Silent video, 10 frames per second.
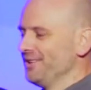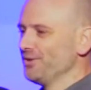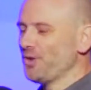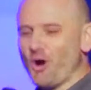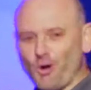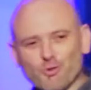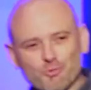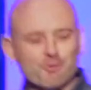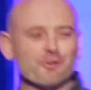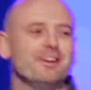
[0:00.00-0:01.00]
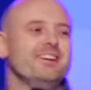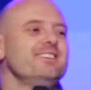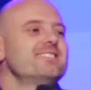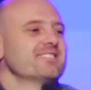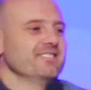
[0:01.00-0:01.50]
that the whole
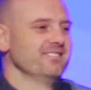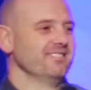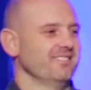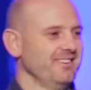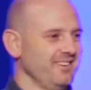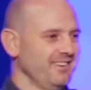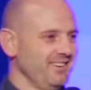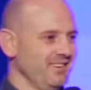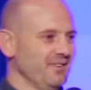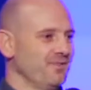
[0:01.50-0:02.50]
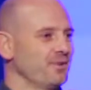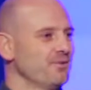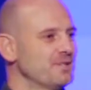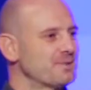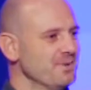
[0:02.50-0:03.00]
reason for
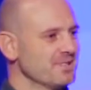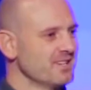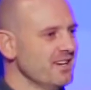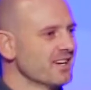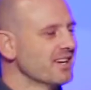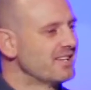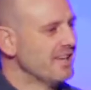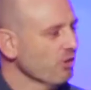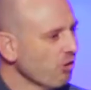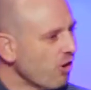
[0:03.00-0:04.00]
Christmas can get